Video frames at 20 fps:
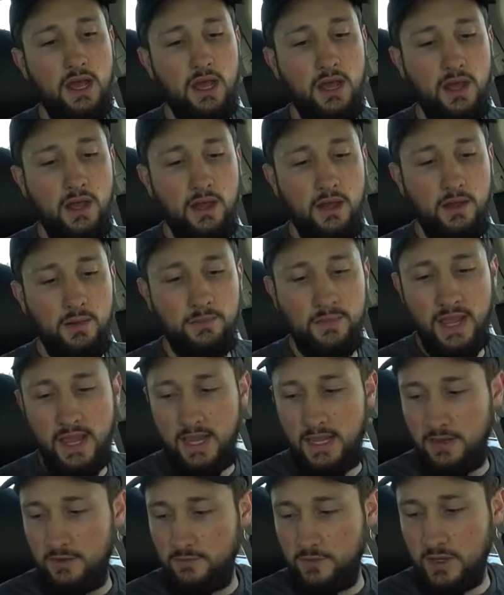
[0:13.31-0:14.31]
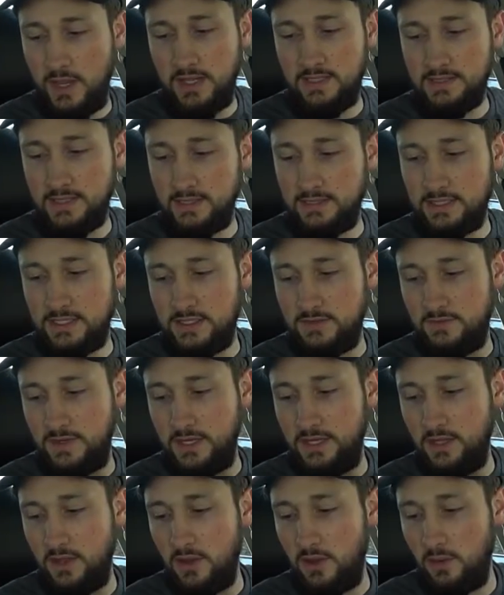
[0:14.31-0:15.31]
And if you guys like this
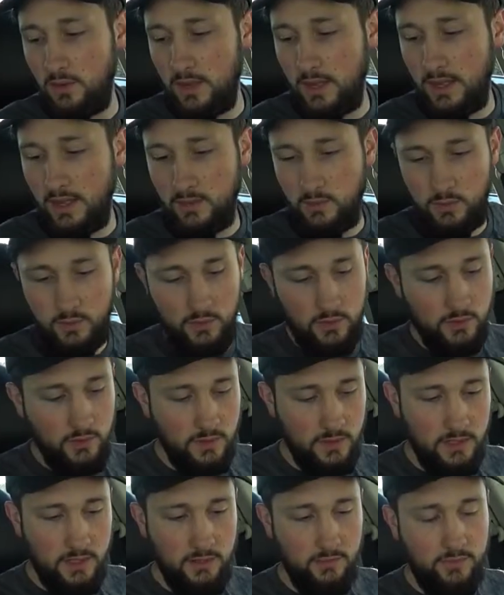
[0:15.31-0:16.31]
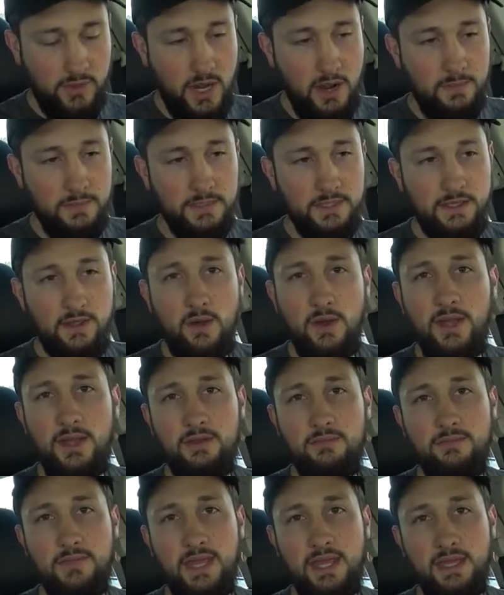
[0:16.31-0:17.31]
video, I will probably go
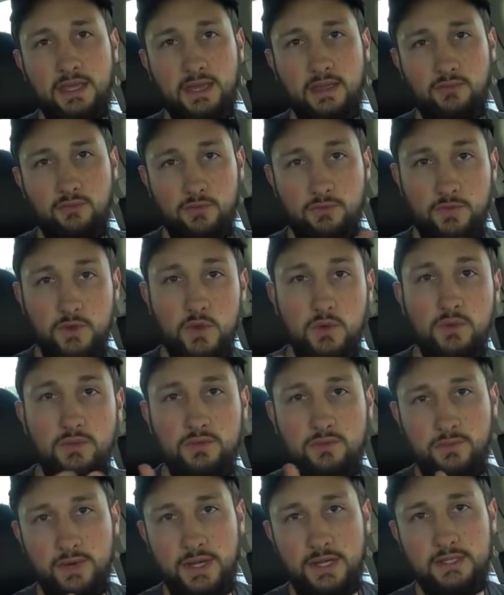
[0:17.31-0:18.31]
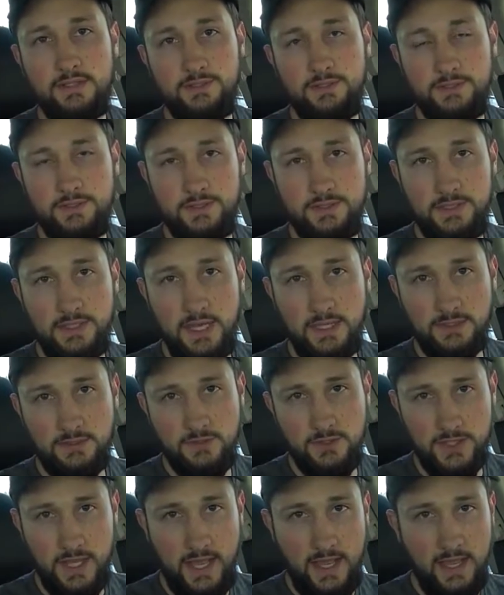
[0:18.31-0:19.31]
ahead and make a review of the radar
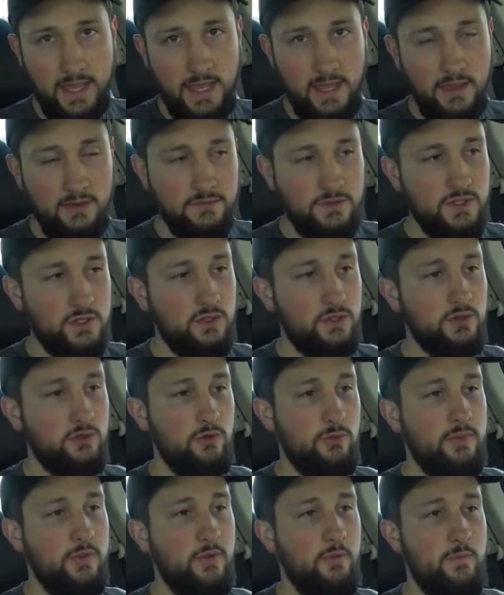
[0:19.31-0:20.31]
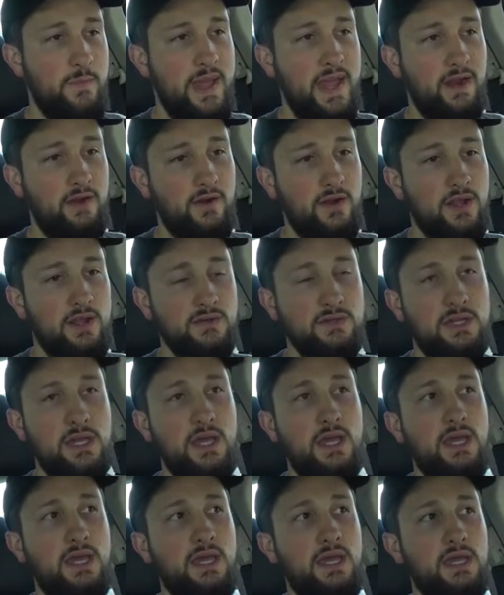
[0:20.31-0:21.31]
detectors I have. So a little bit of background
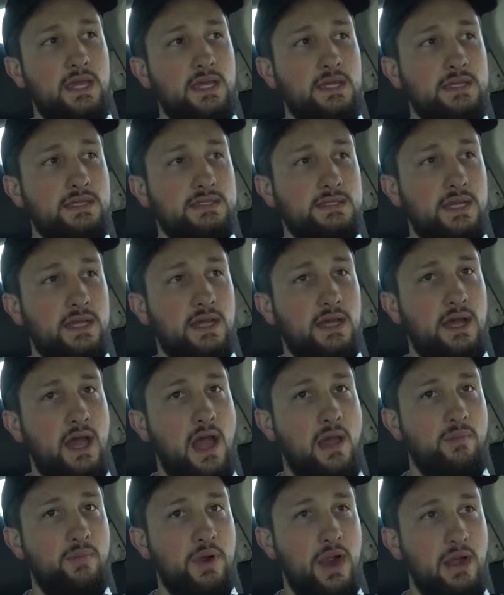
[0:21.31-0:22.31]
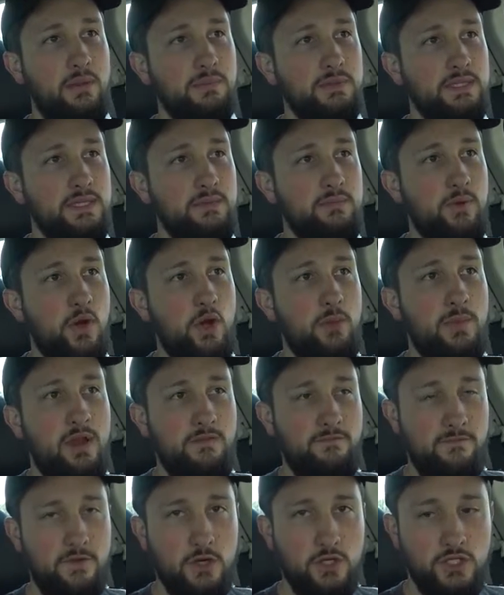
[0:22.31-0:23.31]
is I probably bought
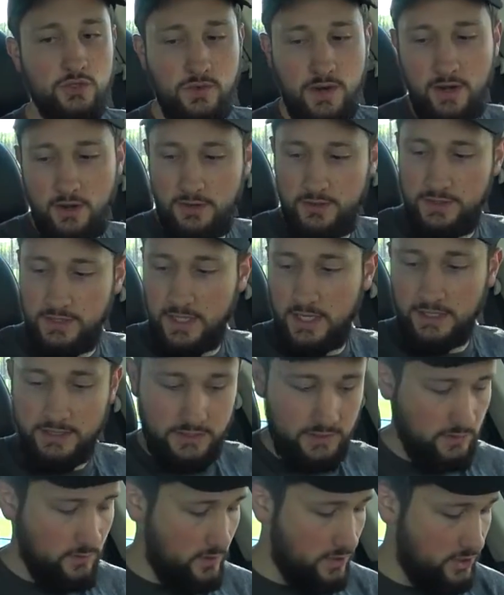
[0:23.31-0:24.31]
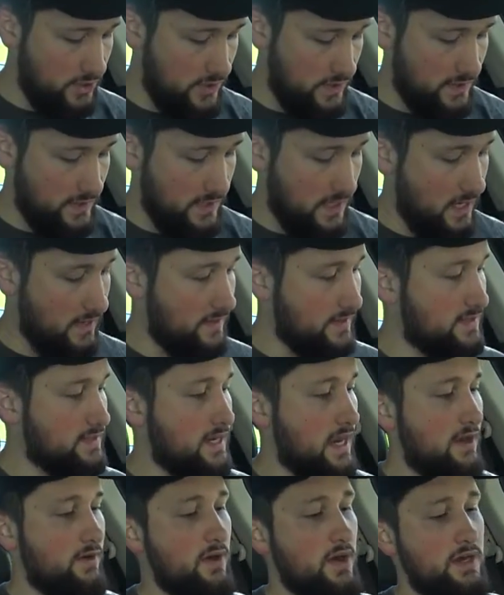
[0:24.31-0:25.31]
my first radar detector, which is this
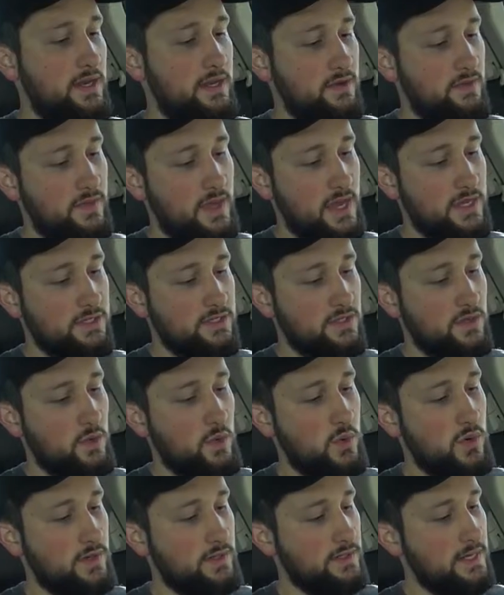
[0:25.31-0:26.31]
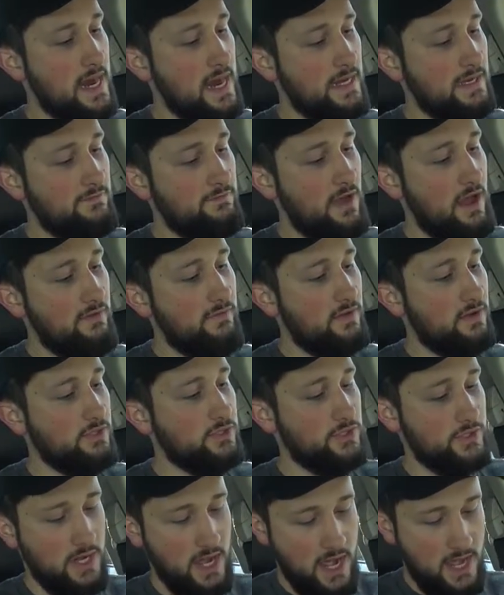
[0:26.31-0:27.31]
guy right here, the Escort
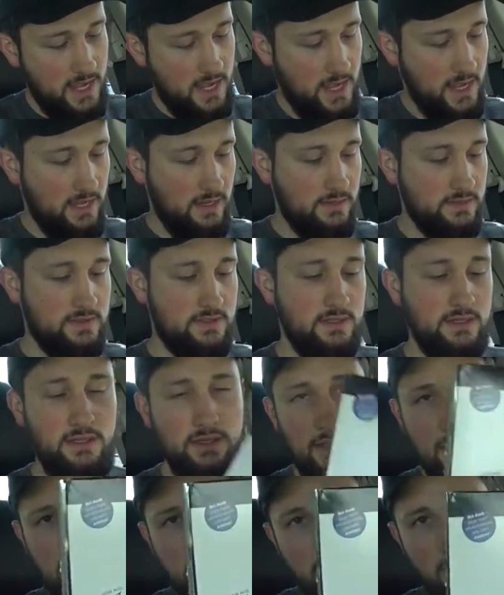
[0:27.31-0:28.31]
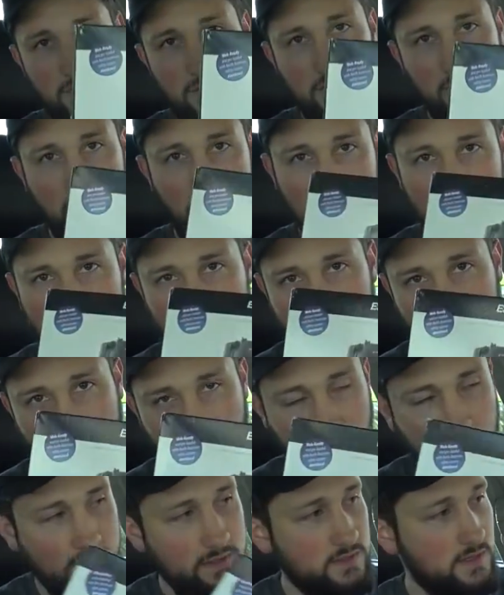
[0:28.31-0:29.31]
9500 IX. Here's the original
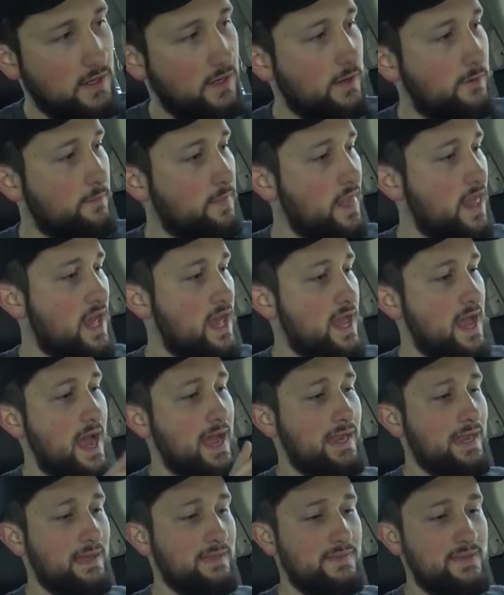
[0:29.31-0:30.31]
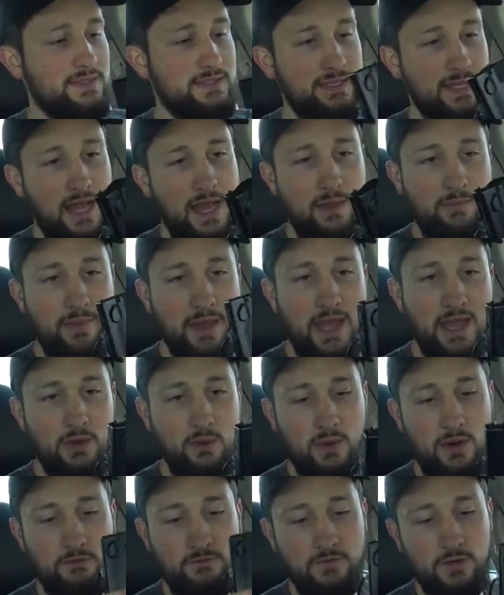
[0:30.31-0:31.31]
box. I got this guy
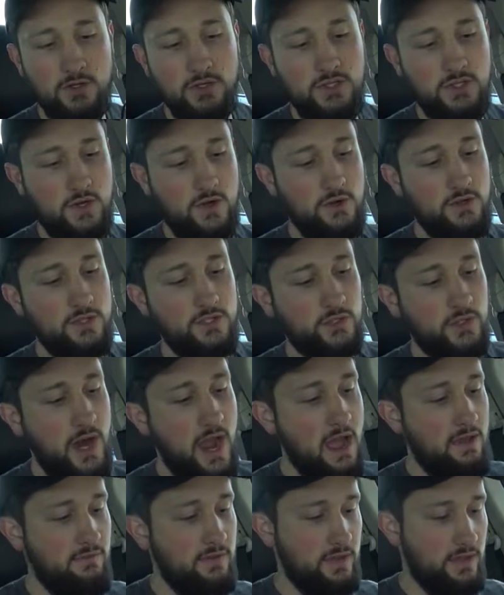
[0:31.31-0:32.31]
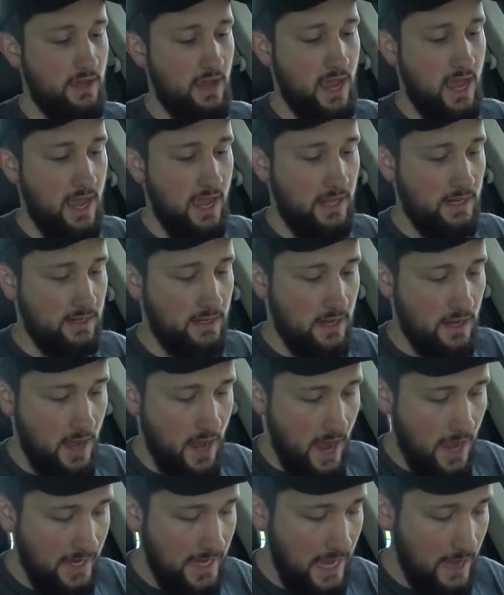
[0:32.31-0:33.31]
back when I first started driving, and
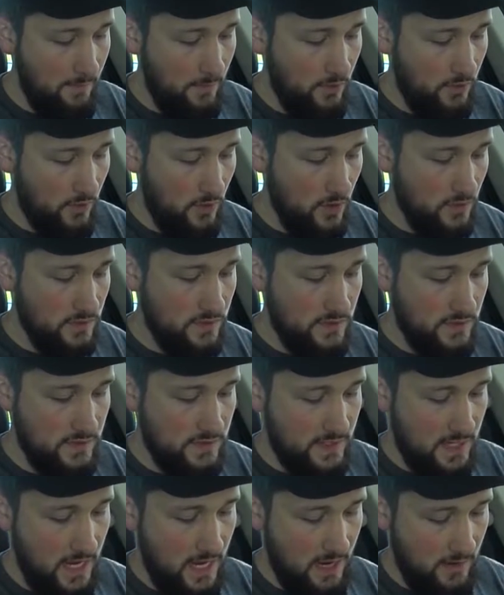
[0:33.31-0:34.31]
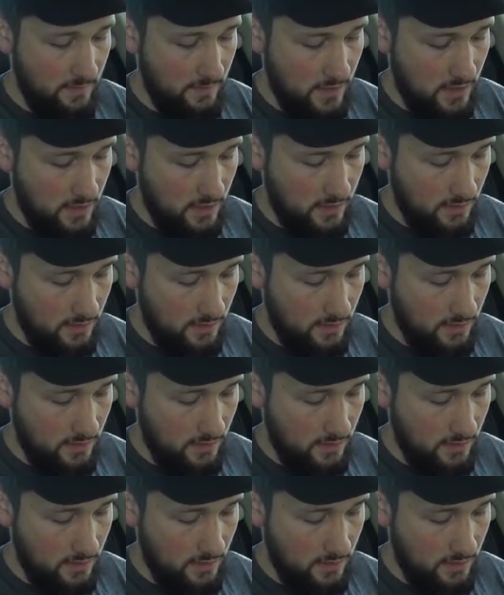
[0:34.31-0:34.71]
I came across the same,